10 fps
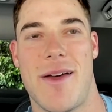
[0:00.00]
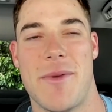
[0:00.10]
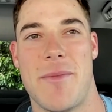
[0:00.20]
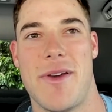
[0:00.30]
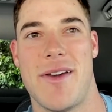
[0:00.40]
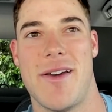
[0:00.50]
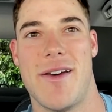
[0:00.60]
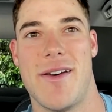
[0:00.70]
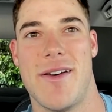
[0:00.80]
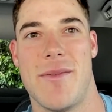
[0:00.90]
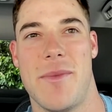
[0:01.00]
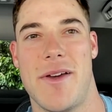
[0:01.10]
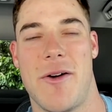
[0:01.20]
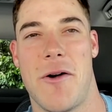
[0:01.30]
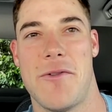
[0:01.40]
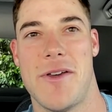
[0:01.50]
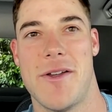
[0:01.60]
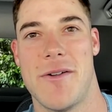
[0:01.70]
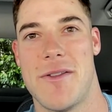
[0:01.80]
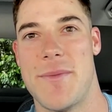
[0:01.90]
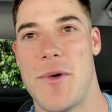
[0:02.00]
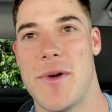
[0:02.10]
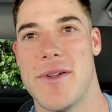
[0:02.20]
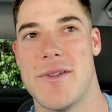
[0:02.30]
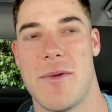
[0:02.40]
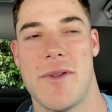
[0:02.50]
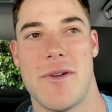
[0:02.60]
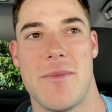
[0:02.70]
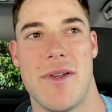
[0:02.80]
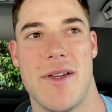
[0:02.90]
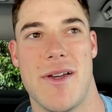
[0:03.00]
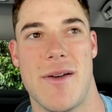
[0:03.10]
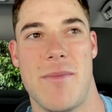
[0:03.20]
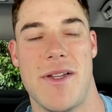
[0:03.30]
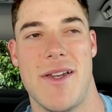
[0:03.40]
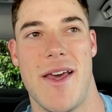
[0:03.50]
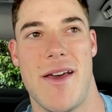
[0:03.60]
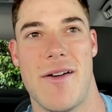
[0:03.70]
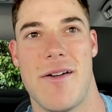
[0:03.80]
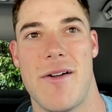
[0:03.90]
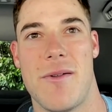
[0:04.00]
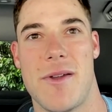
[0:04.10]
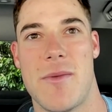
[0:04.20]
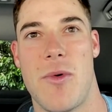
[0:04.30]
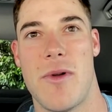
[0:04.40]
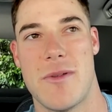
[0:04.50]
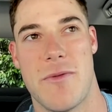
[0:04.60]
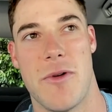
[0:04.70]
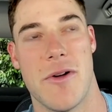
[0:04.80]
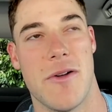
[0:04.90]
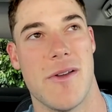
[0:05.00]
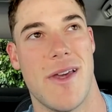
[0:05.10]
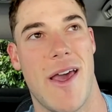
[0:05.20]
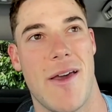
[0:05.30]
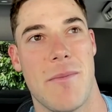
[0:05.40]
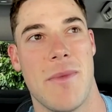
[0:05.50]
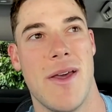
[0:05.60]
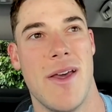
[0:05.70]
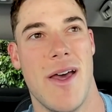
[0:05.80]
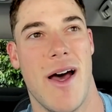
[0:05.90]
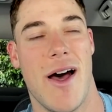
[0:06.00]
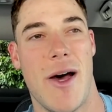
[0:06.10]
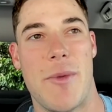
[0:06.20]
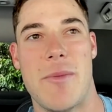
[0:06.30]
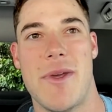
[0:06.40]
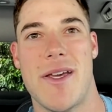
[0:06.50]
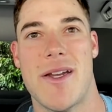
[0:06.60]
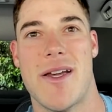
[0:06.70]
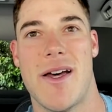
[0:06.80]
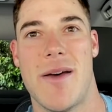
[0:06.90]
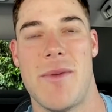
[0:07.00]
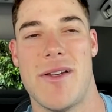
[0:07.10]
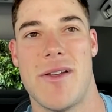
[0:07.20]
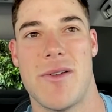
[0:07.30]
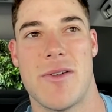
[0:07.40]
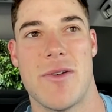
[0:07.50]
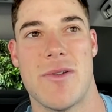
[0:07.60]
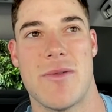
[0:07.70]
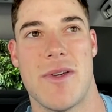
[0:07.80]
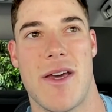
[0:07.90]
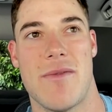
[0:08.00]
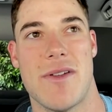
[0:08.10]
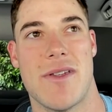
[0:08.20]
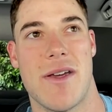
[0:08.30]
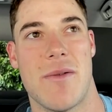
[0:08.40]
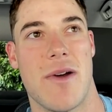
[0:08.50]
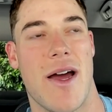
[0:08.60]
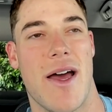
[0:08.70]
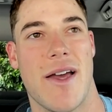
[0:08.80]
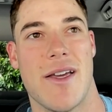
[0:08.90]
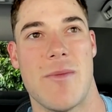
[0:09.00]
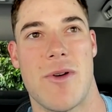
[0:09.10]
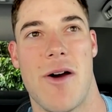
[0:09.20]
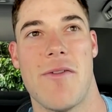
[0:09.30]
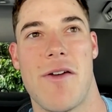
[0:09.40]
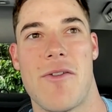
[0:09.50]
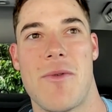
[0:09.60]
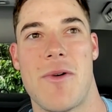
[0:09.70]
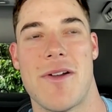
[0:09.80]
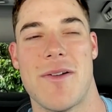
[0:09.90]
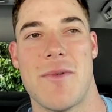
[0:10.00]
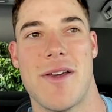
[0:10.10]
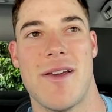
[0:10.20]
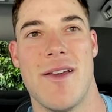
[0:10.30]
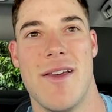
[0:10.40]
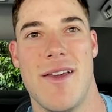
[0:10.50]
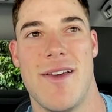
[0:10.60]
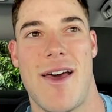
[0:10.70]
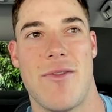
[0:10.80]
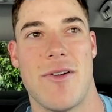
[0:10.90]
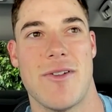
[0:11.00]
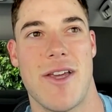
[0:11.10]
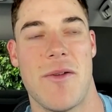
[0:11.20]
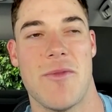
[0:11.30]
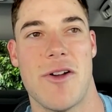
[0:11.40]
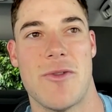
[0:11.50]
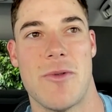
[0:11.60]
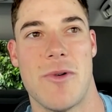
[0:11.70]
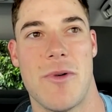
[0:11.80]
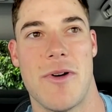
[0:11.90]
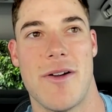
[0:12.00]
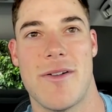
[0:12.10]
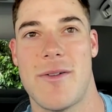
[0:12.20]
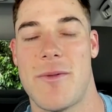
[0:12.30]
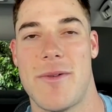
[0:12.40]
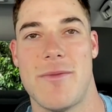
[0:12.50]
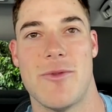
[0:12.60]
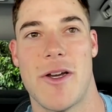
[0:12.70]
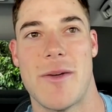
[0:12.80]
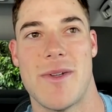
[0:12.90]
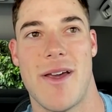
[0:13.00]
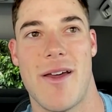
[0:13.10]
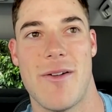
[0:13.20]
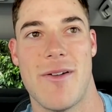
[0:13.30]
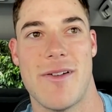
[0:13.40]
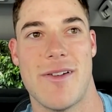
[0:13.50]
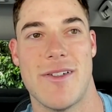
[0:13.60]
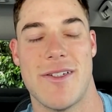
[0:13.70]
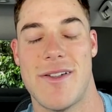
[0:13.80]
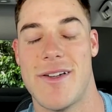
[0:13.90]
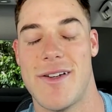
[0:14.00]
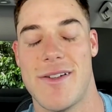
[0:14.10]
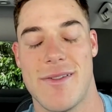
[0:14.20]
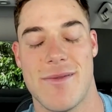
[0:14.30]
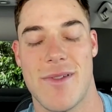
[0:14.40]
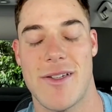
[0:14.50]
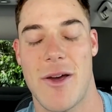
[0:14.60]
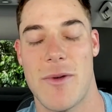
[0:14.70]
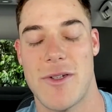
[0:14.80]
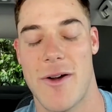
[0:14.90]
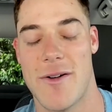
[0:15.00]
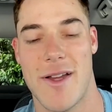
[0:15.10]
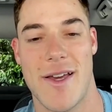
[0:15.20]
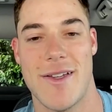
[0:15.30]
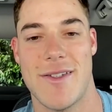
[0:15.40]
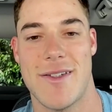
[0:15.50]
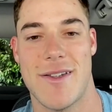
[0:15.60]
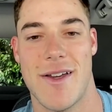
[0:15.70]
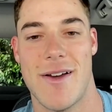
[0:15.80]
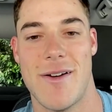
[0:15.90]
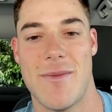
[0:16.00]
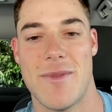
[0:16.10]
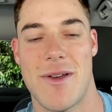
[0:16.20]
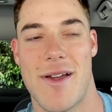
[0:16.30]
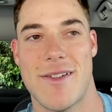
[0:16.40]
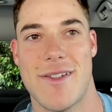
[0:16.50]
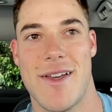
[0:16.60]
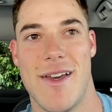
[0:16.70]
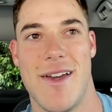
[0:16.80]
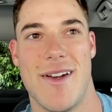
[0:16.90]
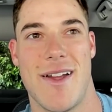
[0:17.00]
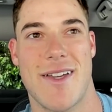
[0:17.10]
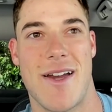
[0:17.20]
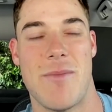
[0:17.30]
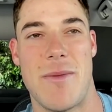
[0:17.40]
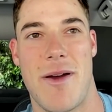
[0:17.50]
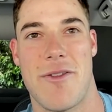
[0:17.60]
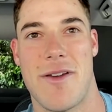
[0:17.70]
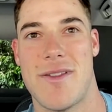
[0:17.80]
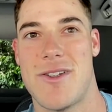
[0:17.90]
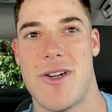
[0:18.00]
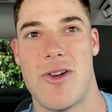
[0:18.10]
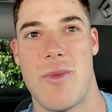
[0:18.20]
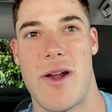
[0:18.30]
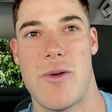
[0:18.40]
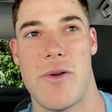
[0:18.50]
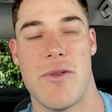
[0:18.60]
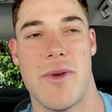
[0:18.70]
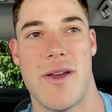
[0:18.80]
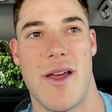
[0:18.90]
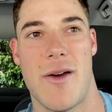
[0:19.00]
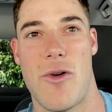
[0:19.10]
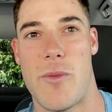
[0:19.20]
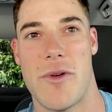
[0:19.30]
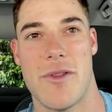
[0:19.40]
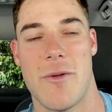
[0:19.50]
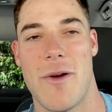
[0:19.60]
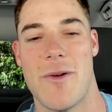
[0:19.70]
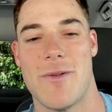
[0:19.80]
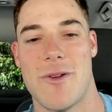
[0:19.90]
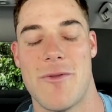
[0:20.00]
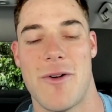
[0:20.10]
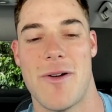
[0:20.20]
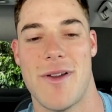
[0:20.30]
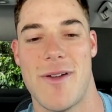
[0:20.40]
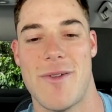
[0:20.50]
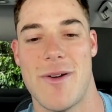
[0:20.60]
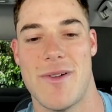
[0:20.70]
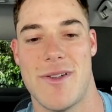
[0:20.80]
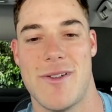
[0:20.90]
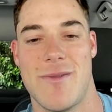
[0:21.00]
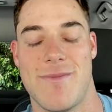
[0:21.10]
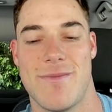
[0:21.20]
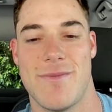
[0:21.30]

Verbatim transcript: I'm a big coffee getter in the mornings, whether it be midday or early in the mornings before an early game. But me and Dylan Crews, we have this thing where I get him coffee every morning, and we have our same ritual where we drink them together, and just that's how we start our days. So that's kind of been my thing this year, no matter where we've been, at home or on the road so far, that I've noticed.